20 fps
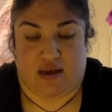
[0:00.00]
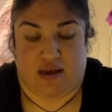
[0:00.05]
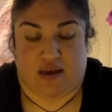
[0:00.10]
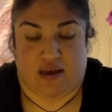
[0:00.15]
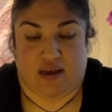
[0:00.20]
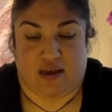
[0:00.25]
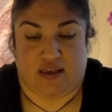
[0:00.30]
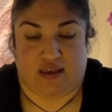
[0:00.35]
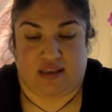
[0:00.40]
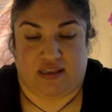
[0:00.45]

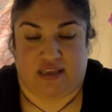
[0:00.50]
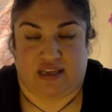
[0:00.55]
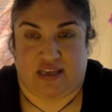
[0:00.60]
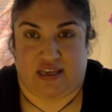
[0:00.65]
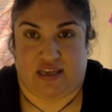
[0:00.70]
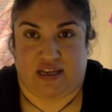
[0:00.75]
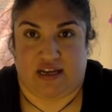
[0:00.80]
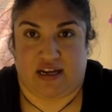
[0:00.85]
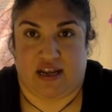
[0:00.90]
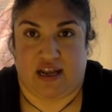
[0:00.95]
And
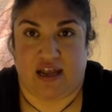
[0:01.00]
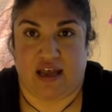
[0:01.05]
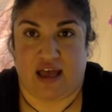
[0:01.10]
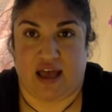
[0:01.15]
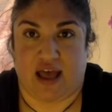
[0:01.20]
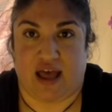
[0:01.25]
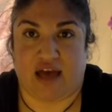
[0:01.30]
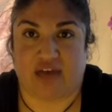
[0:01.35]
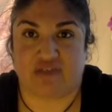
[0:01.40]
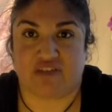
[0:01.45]
then
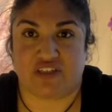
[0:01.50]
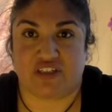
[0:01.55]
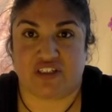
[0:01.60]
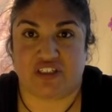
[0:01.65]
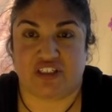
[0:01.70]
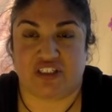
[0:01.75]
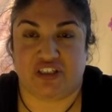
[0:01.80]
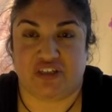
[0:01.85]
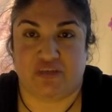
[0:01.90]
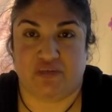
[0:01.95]
after
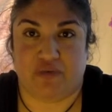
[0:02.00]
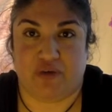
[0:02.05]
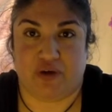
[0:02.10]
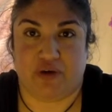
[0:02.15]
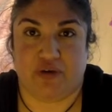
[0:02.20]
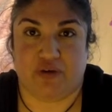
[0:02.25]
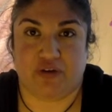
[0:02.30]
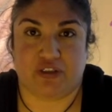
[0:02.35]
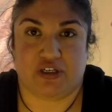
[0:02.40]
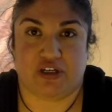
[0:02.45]
she
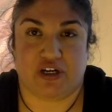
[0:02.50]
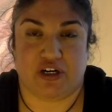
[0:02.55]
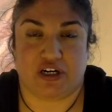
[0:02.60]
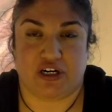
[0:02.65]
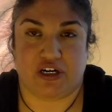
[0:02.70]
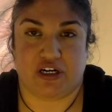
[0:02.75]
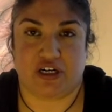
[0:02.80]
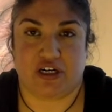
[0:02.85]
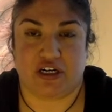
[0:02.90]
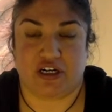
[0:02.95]
wrote
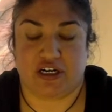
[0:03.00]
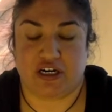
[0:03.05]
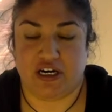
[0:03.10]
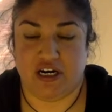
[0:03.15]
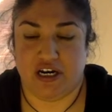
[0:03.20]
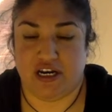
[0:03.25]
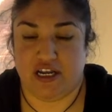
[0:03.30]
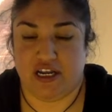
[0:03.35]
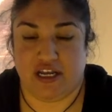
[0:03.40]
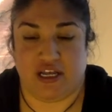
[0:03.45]
her
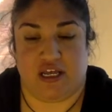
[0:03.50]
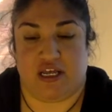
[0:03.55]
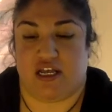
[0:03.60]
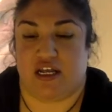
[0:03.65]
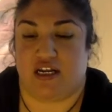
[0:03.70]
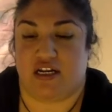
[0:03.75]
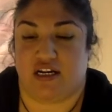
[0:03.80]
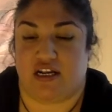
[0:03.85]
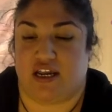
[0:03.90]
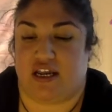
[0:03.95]

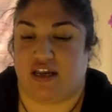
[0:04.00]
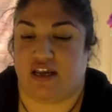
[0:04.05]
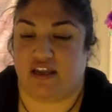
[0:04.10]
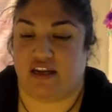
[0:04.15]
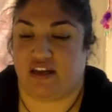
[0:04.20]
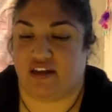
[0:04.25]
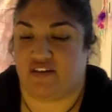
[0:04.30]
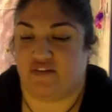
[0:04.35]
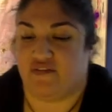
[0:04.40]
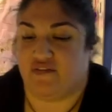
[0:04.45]

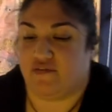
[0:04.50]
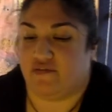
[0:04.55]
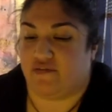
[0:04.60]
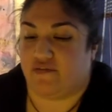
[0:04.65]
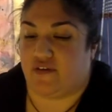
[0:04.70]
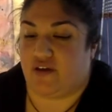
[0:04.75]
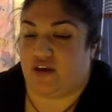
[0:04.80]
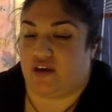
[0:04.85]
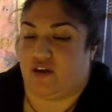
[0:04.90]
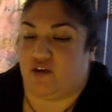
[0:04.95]
negative
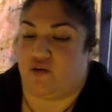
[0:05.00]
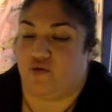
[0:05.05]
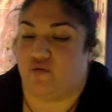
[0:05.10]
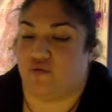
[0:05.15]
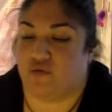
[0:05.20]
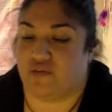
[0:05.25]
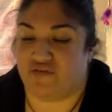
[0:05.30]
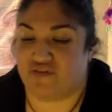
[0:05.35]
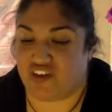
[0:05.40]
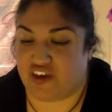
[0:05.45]

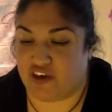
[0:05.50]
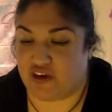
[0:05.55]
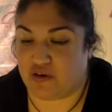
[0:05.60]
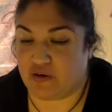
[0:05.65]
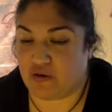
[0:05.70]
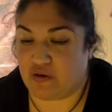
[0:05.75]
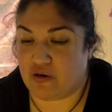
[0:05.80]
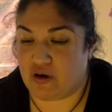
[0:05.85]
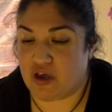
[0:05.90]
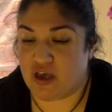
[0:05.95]

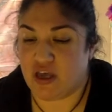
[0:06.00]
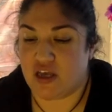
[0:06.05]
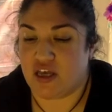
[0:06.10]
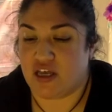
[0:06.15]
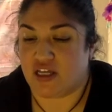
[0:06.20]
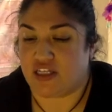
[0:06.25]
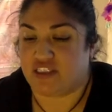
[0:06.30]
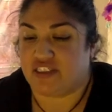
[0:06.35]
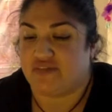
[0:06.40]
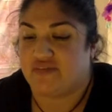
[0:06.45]
review,
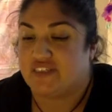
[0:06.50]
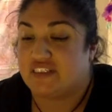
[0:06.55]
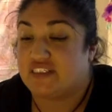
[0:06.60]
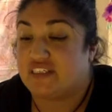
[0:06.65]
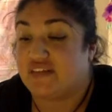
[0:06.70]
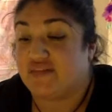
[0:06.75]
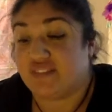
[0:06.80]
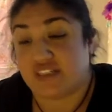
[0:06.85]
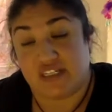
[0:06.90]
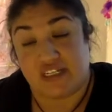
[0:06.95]
she
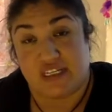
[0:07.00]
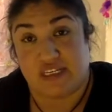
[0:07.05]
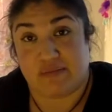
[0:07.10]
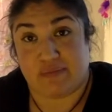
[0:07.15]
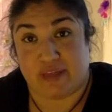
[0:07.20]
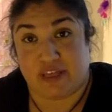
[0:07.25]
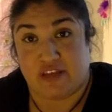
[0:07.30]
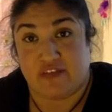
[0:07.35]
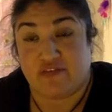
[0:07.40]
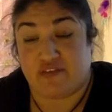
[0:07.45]
received an
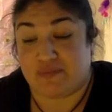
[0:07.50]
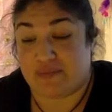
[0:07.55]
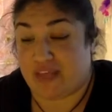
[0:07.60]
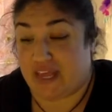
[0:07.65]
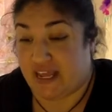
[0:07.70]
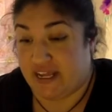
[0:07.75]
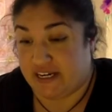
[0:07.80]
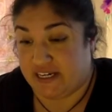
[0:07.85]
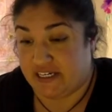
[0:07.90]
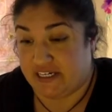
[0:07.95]
email from the
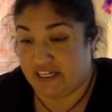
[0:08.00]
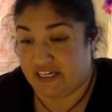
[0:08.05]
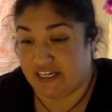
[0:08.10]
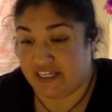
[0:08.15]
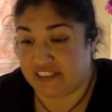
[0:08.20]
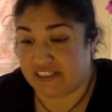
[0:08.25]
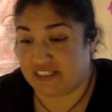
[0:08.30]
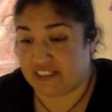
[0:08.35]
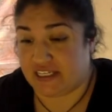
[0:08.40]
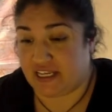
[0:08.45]

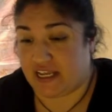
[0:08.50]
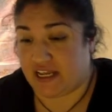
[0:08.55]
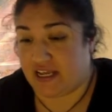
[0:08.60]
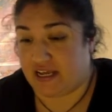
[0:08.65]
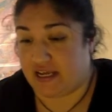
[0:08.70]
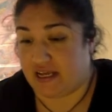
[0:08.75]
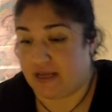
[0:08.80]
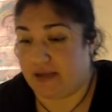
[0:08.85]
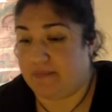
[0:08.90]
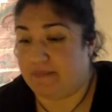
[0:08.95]
editors
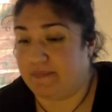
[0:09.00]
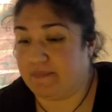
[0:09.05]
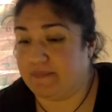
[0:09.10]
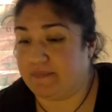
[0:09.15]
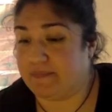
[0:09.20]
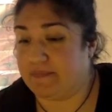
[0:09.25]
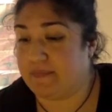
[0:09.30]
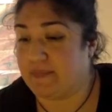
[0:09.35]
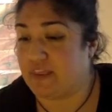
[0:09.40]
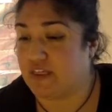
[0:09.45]
um,
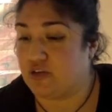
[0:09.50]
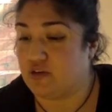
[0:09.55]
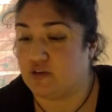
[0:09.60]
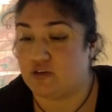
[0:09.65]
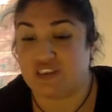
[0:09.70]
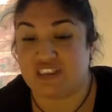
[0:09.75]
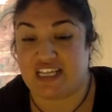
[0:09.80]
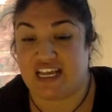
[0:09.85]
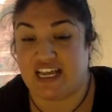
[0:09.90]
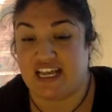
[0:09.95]
who
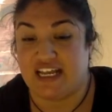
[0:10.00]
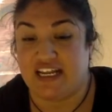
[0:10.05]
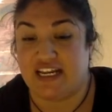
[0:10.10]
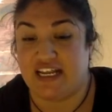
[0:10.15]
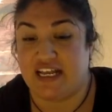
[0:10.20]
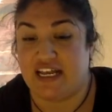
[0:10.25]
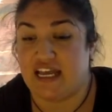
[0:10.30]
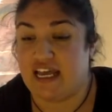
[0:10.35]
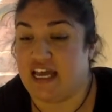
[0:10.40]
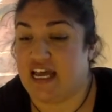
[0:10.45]
said
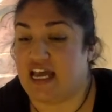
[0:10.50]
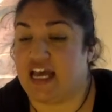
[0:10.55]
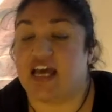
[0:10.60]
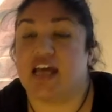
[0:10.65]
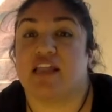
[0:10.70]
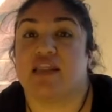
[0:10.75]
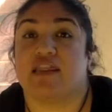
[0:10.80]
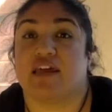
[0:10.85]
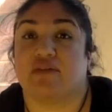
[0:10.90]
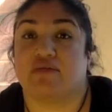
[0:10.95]

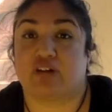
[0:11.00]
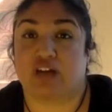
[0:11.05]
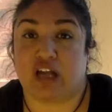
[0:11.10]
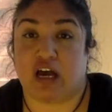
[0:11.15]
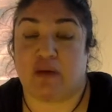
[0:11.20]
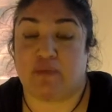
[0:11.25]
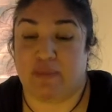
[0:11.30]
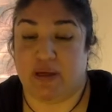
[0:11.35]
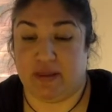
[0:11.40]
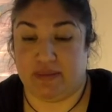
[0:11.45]
they would
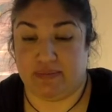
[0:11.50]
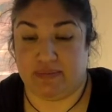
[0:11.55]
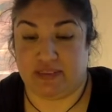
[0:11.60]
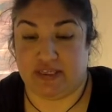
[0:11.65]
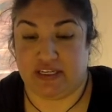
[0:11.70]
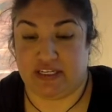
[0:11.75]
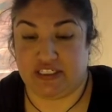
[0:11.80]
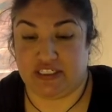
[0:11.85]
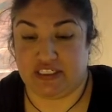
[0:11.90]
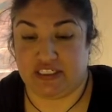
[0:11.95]
not
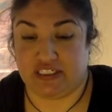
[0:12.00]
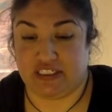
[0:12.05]
publish